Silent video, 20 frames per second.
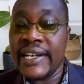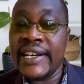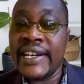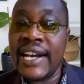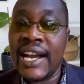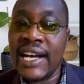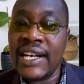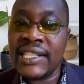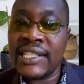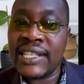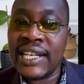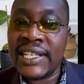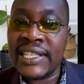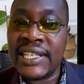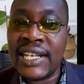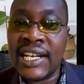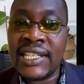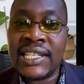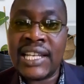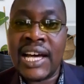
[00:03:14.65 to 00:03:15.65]
Drugs
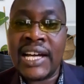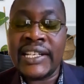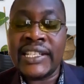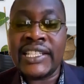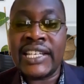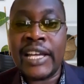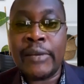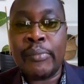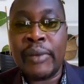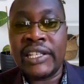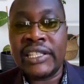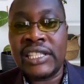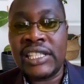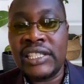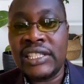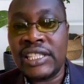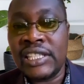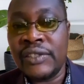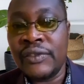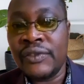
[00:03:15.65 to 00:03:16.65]
such as
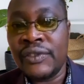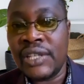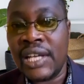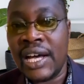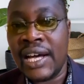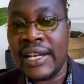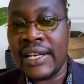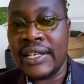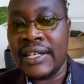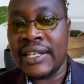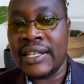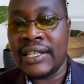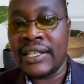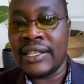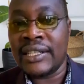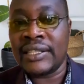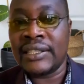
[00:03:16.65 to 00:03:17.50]
antihypertensives and